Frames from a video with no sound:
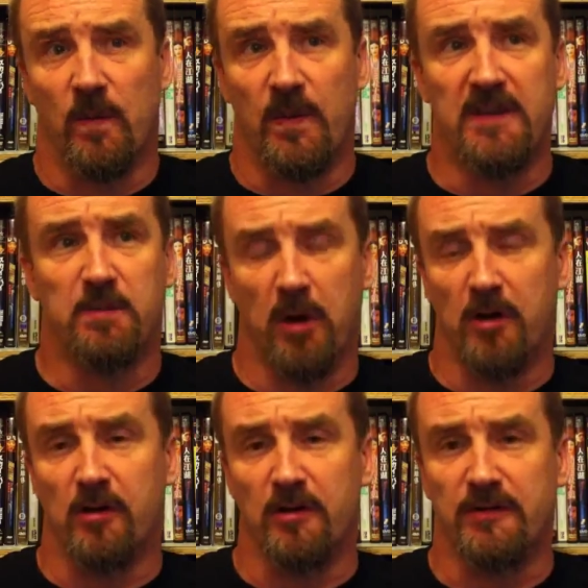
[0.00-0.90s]
These
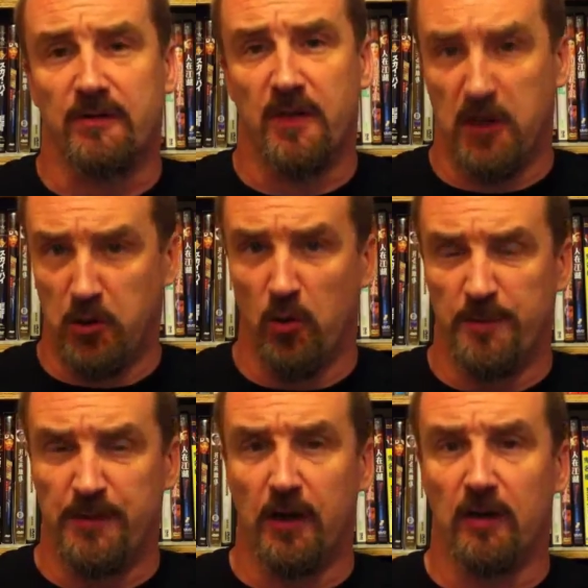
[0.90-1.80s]
murders that you
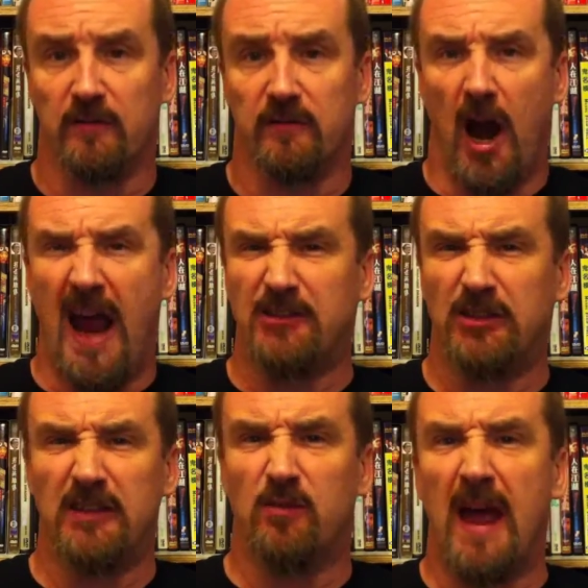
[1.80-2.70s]
observe are
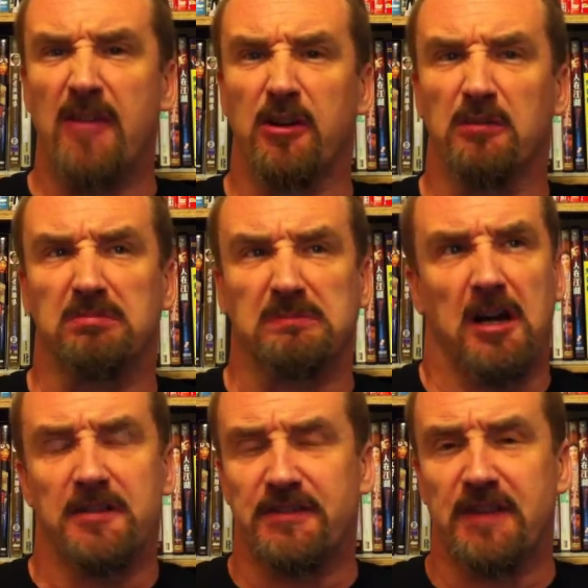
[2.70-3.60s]
actually rather
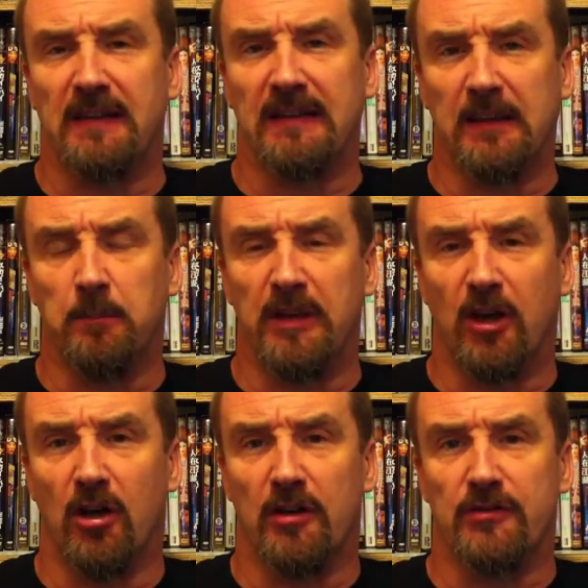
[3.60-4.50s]
unsettling
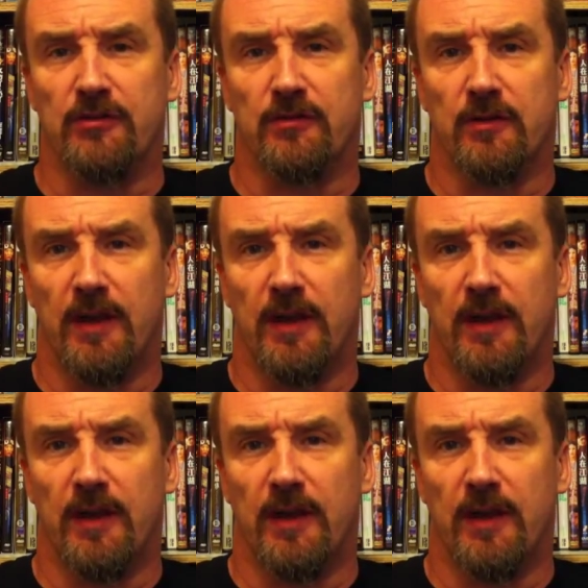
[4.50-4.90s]
because